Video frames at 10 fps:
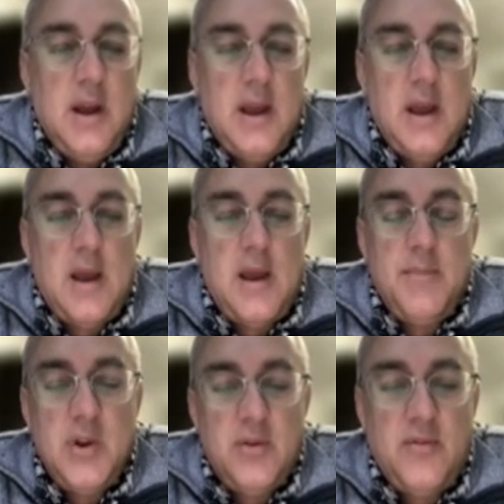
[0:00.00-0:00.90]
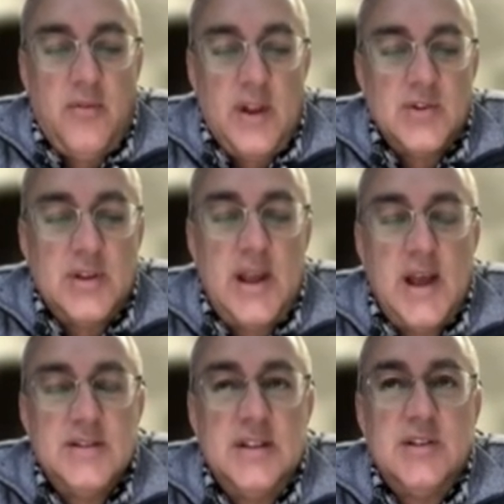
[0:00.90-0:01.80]
a mutant fish that
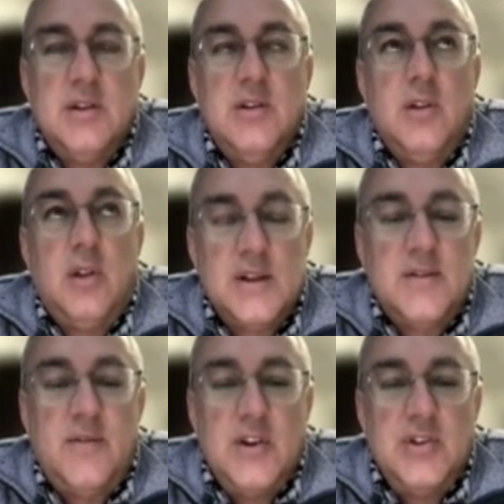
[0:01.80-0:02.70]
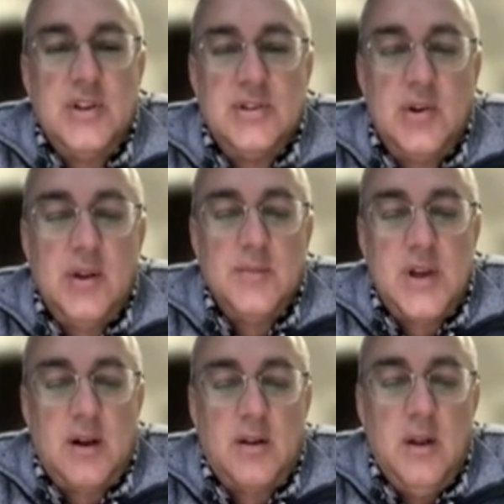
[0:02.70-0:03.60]
has this loss of function sodium
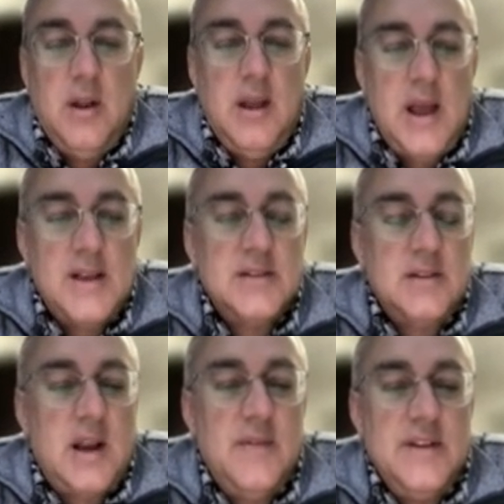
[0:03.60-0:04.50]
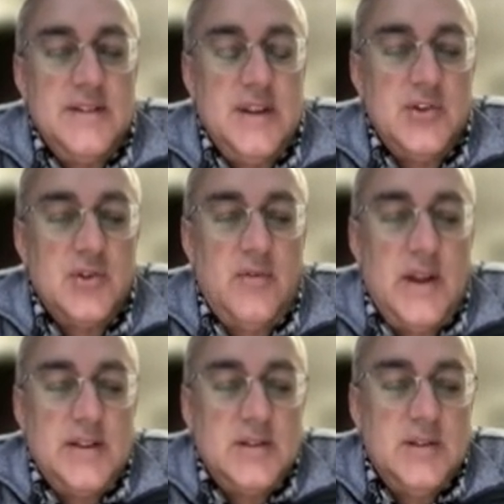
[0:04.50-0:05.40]
channel has a lot of these seizure
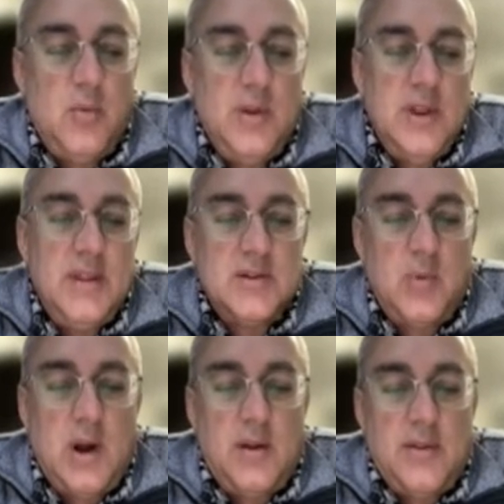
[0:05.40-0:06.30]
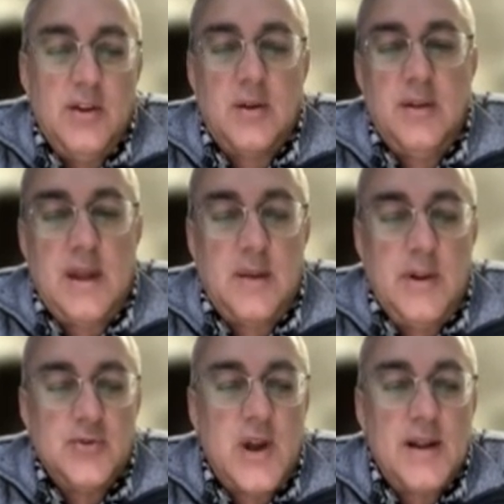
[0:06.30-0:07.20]
events within this well that can be
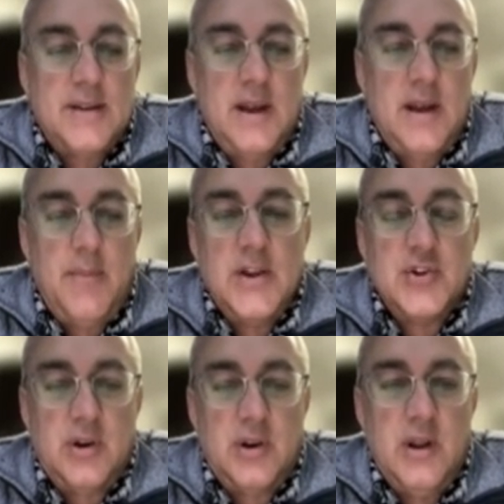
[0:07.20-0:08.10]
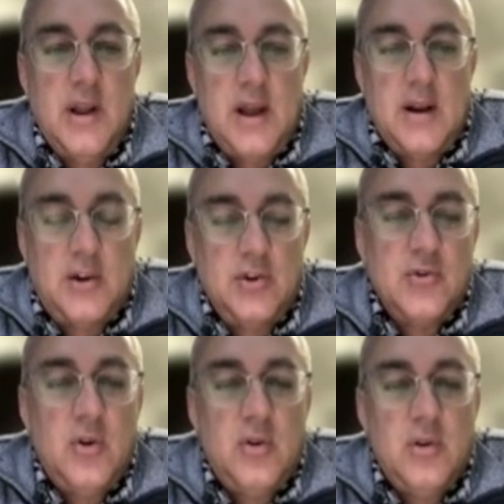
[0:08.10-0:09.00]
tracked and measured. And the
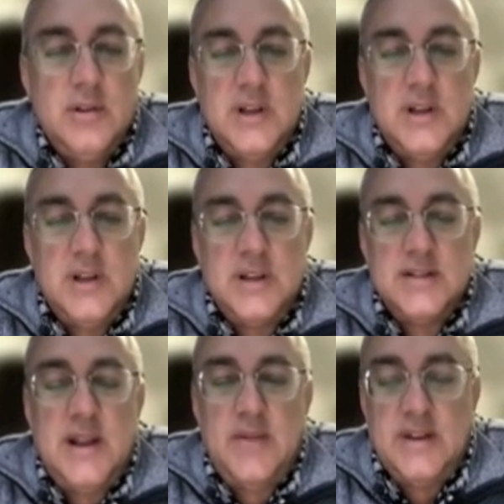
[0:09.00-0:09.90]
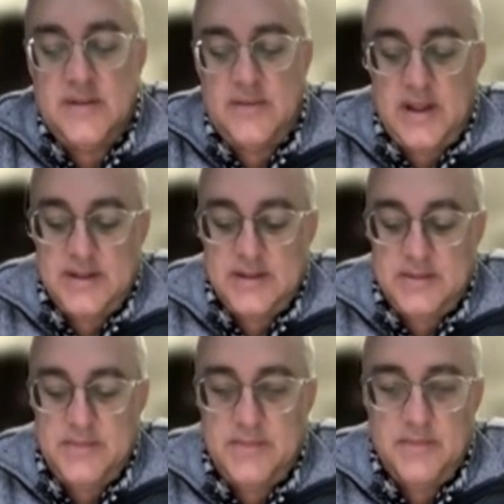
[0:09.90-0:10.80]
control doesn't have these events.
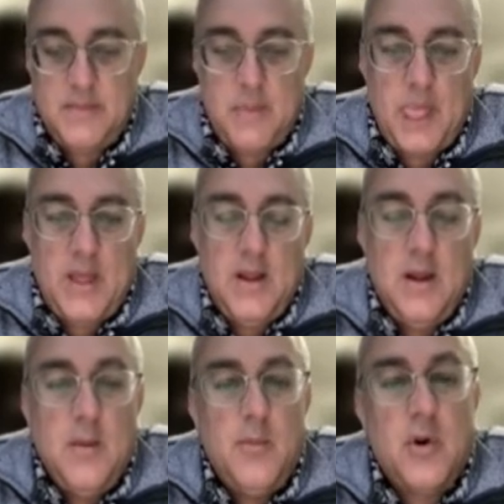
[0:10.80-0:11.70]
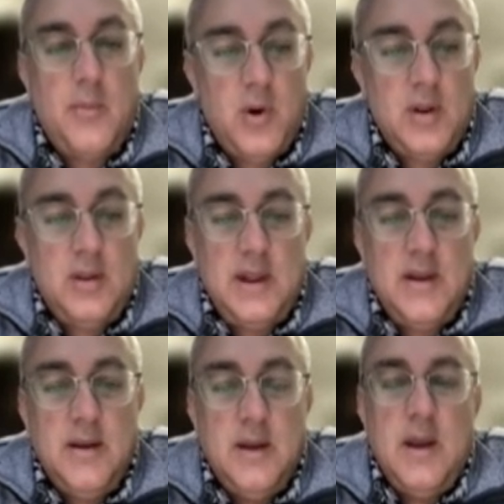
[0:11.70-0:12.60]
More importantly,
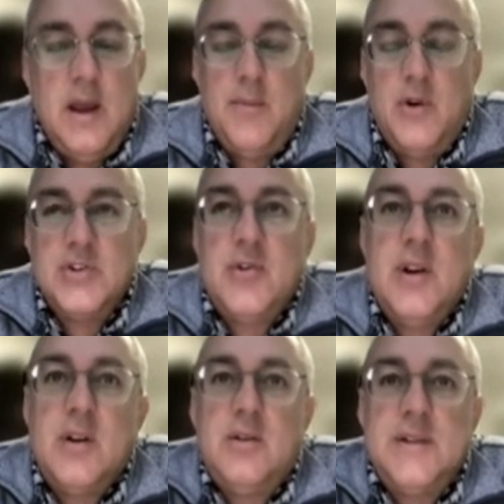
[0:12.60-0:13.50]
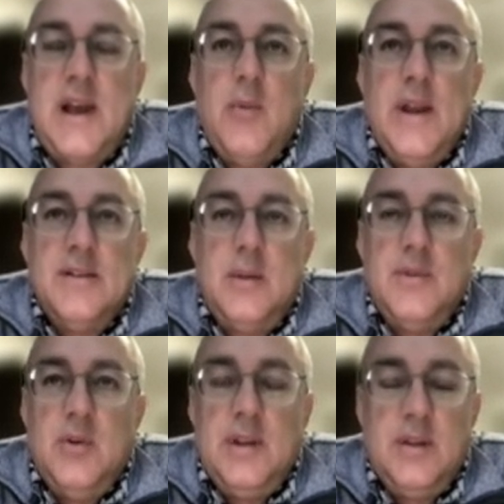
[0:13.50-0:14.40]
and most critical to how we ended up
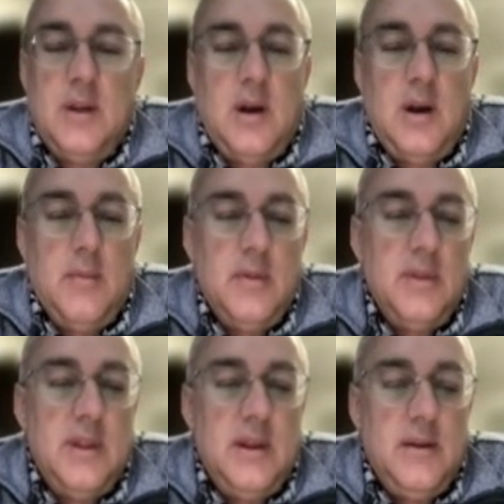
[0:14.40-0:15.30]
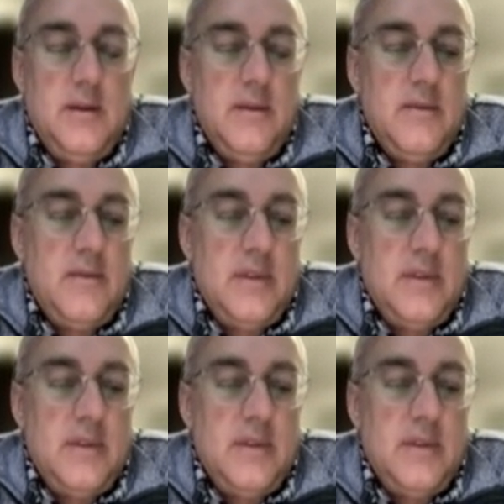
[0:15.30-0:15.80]
doing the